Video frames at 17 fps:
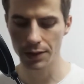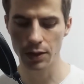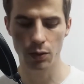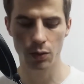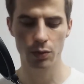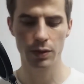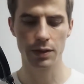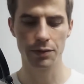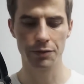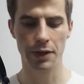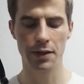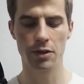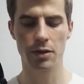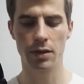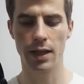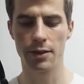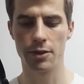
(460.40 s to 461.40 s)
So
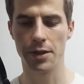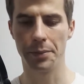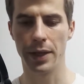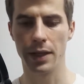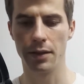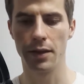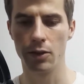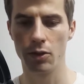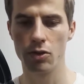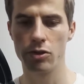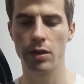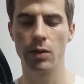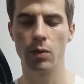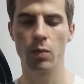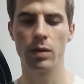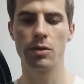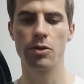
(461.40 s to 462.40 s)
differential culture media
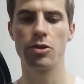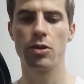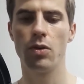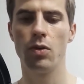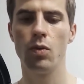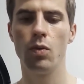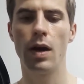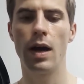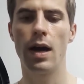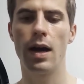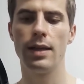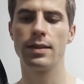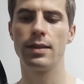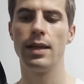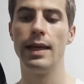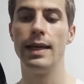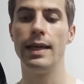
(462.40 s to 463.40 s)
usually will show
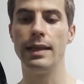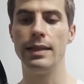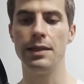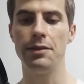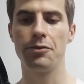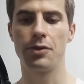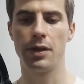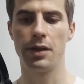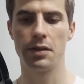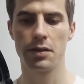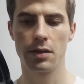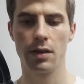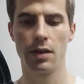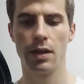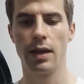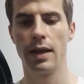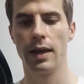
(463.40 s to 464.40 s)
us
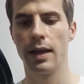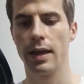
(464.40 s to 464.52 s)
difference